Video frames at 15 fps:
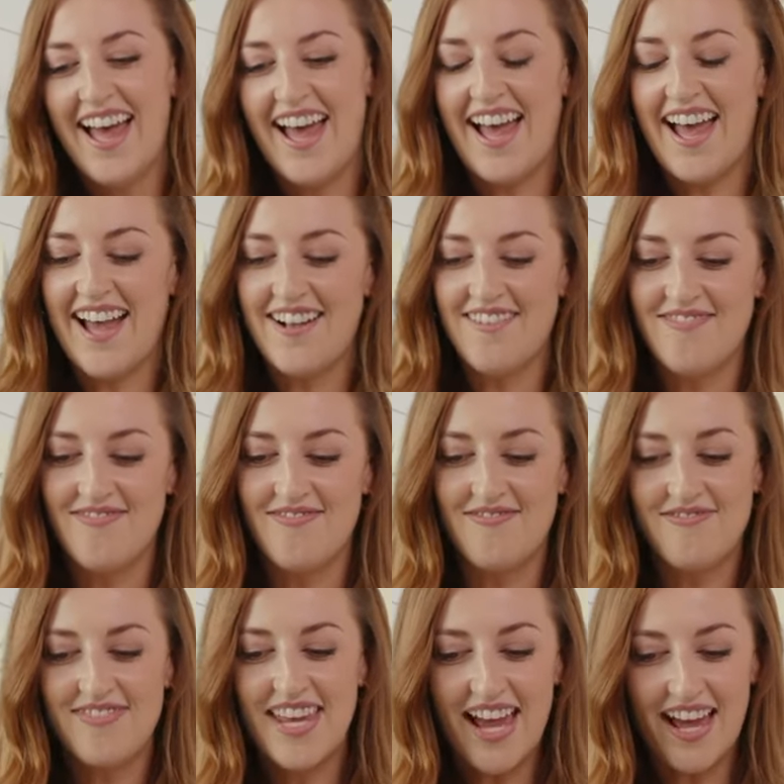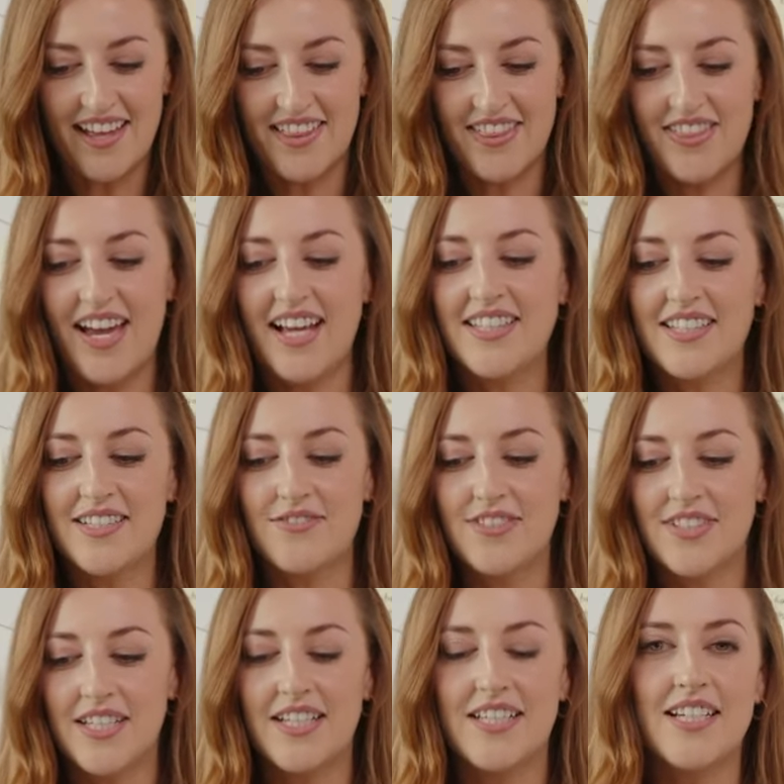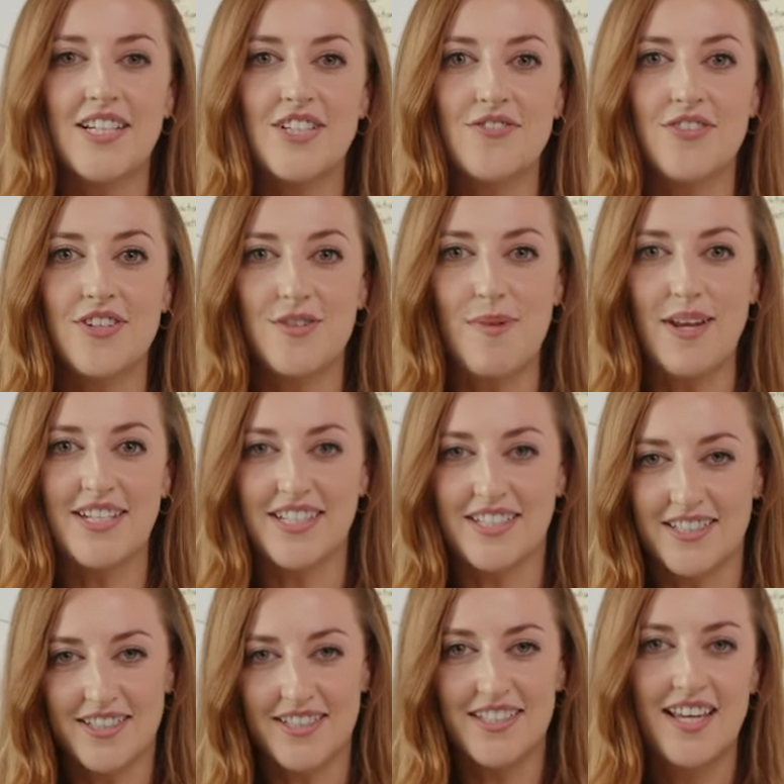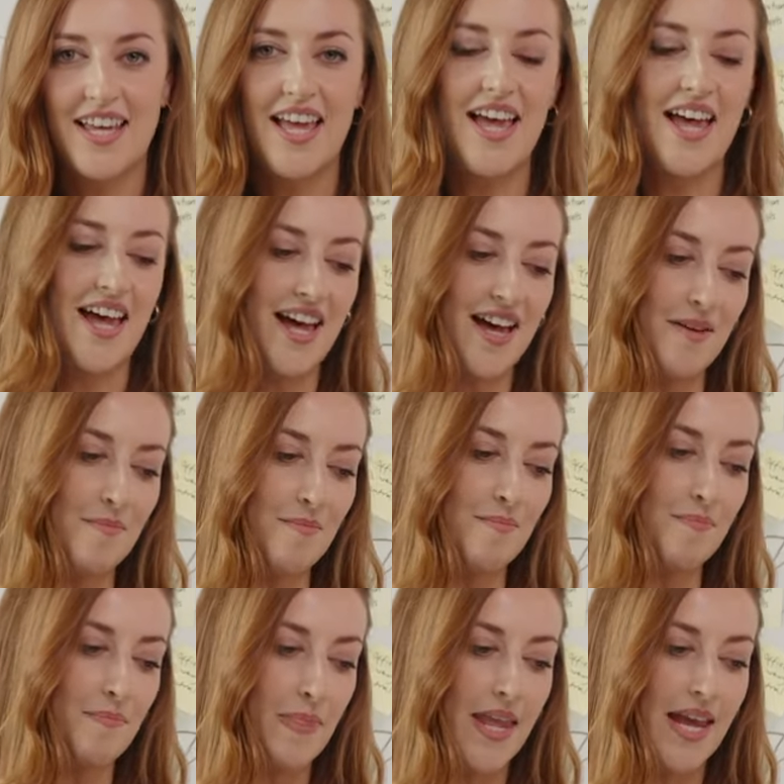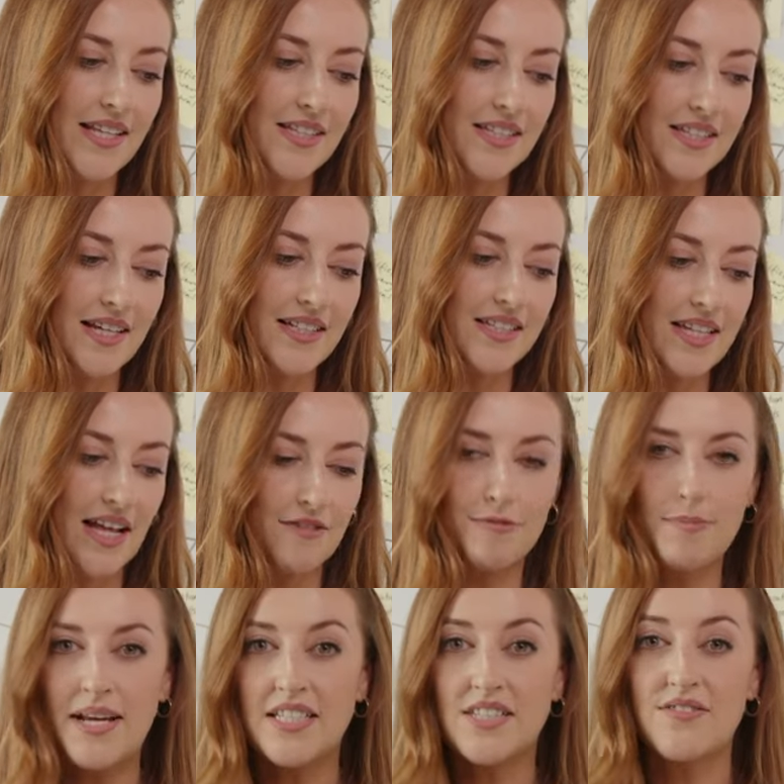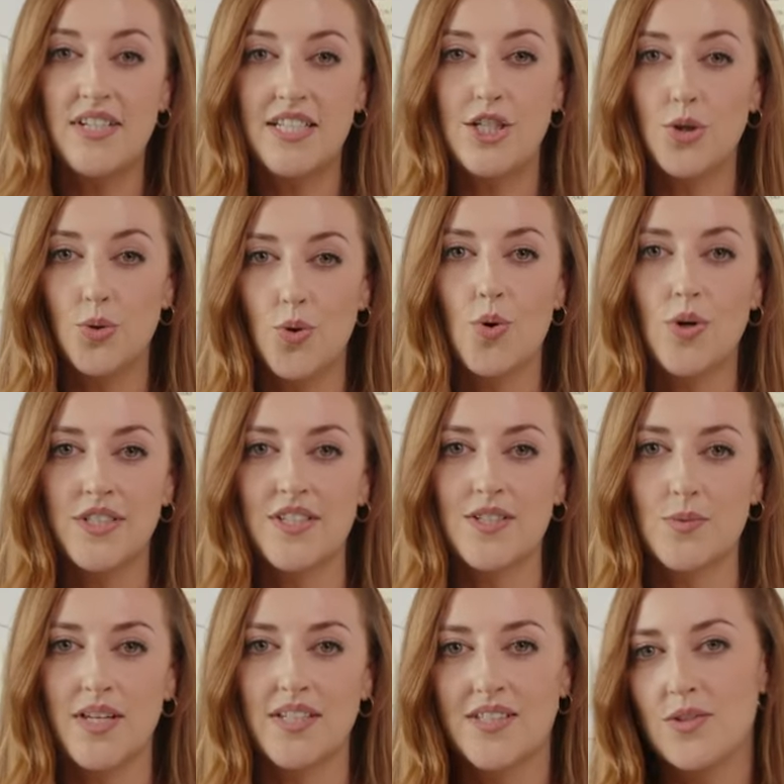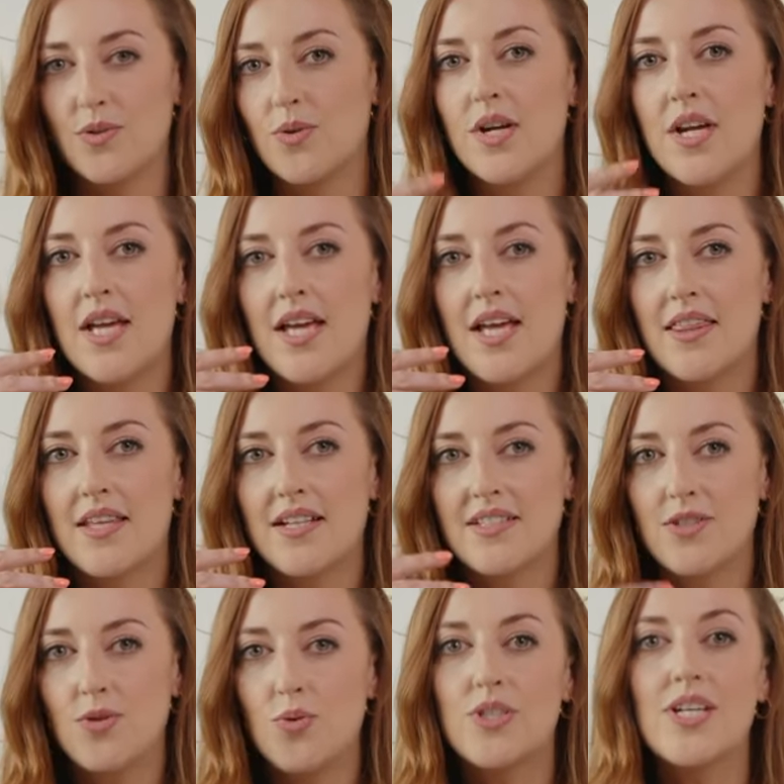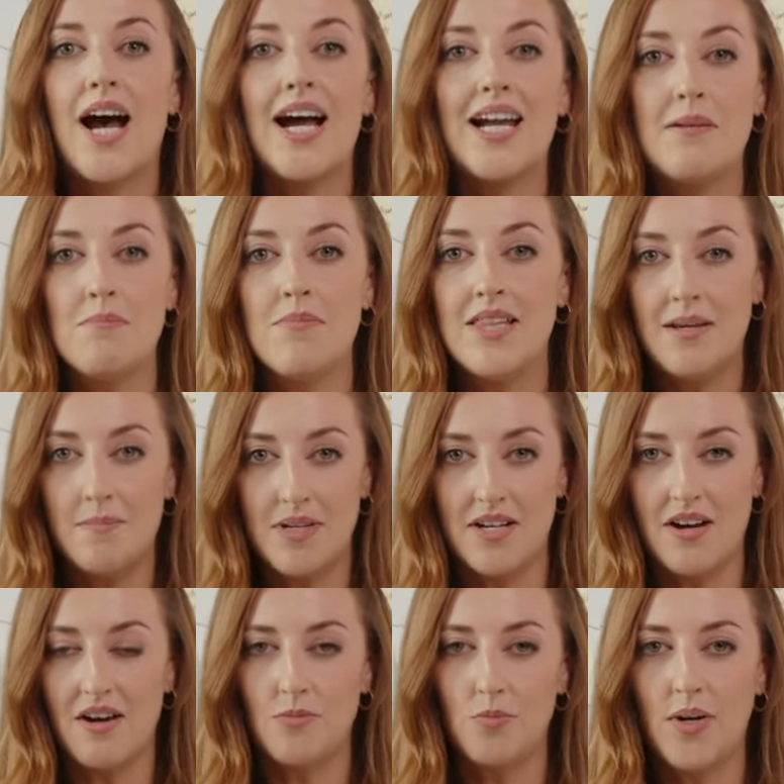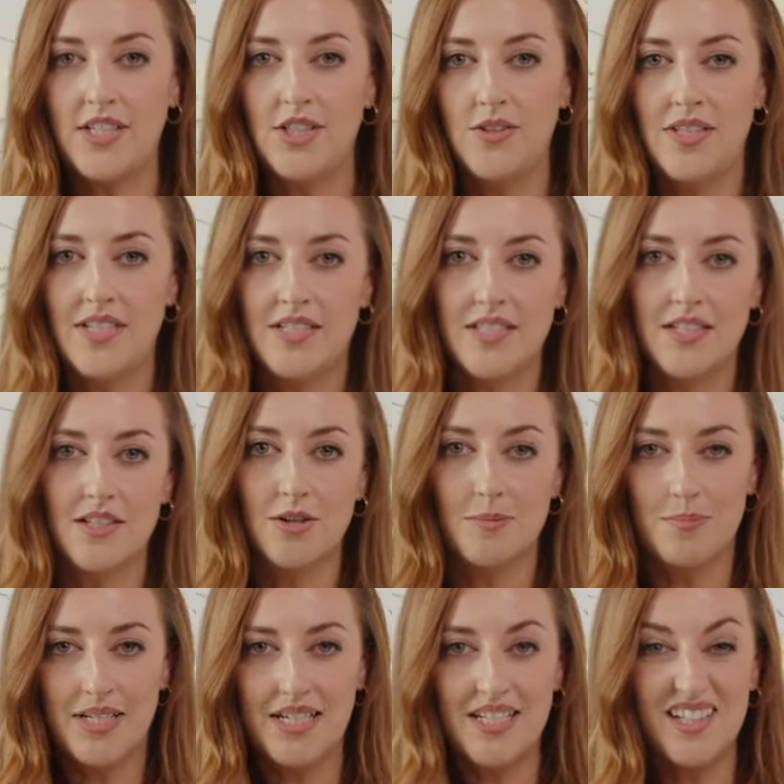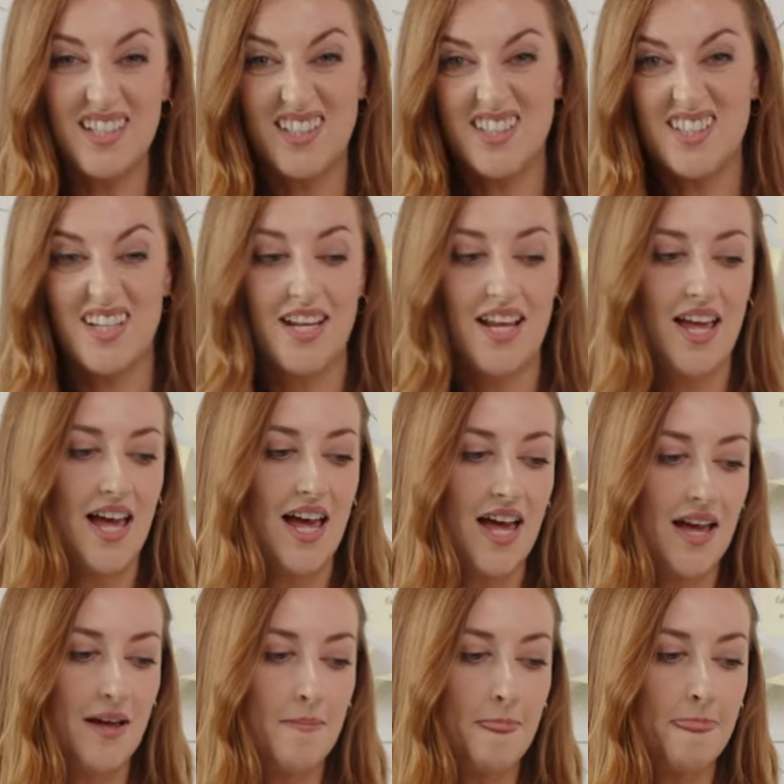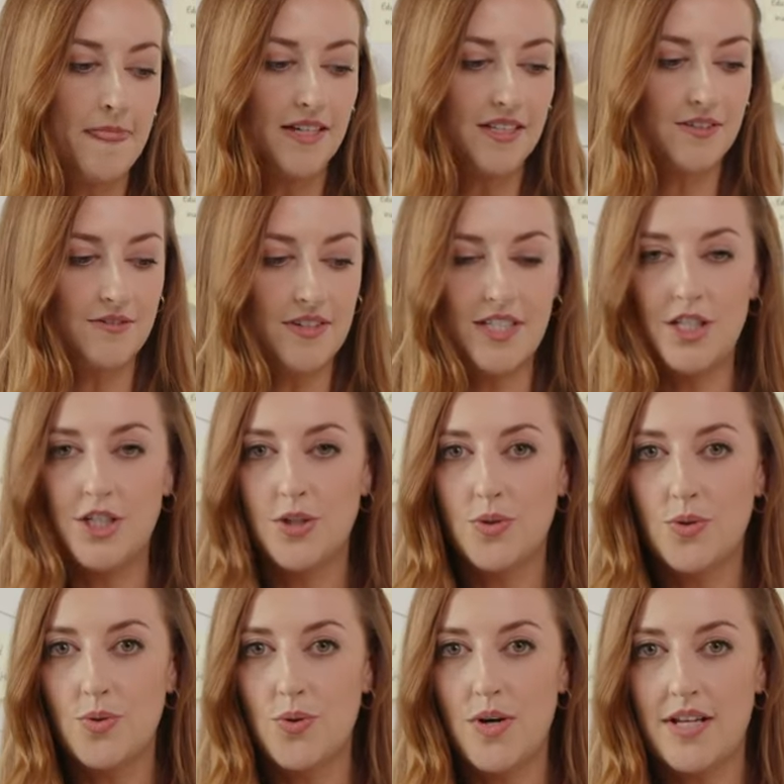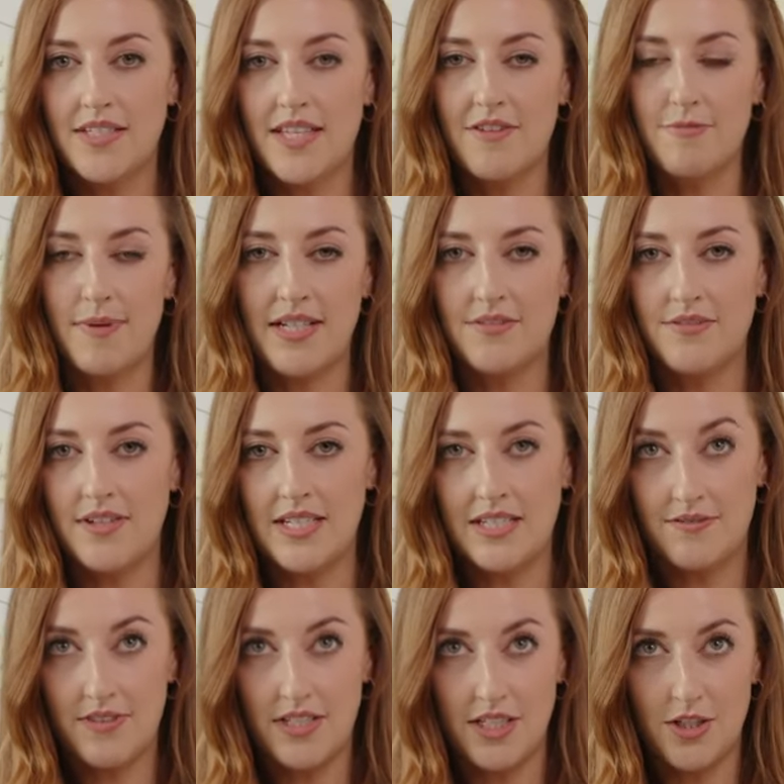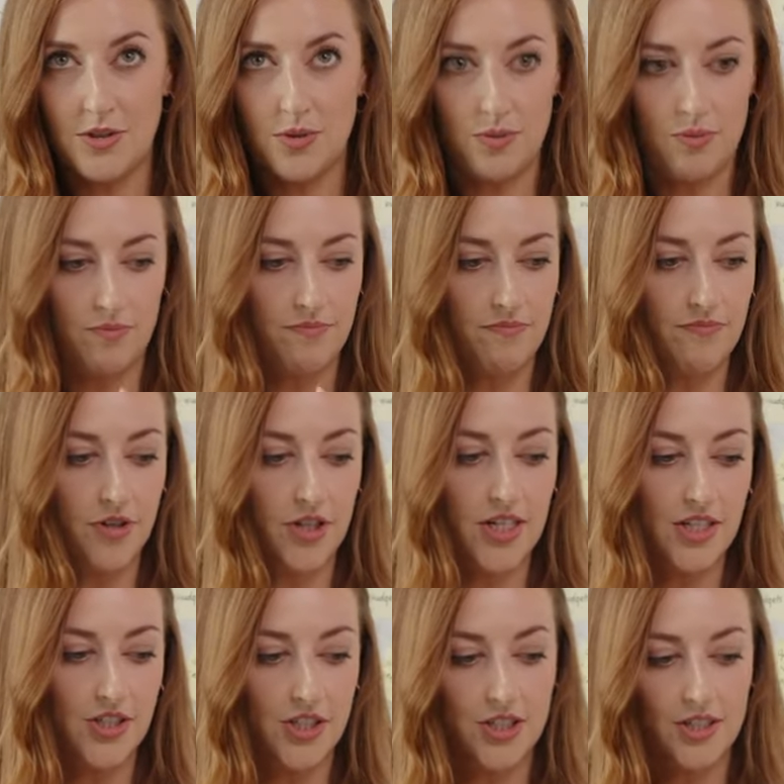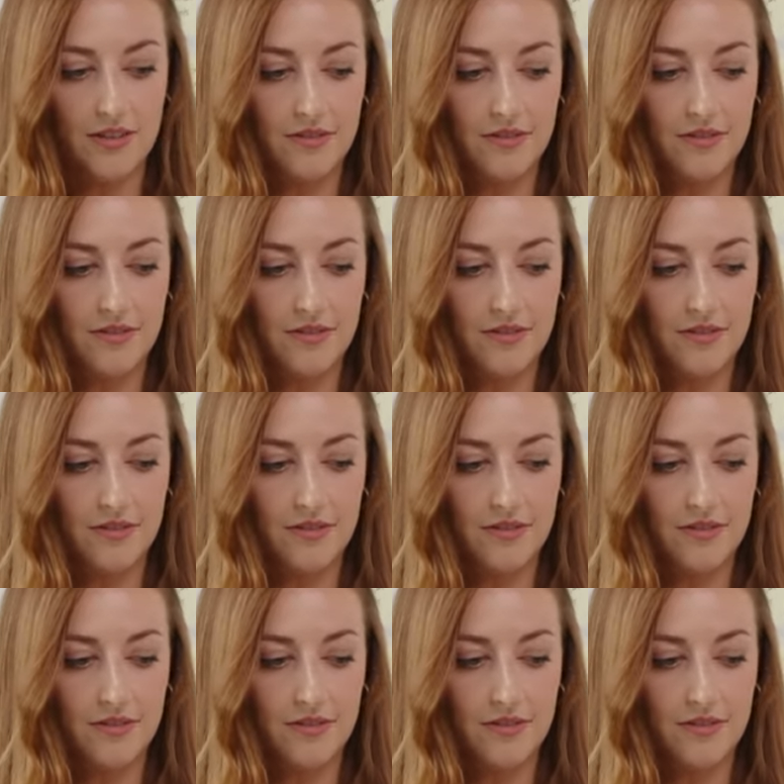Yeah, that's Facilitation Fundamentals. It's a self-paced video course as well, so there's no time limit on when you need to complete it. There's video, self-paced video footage?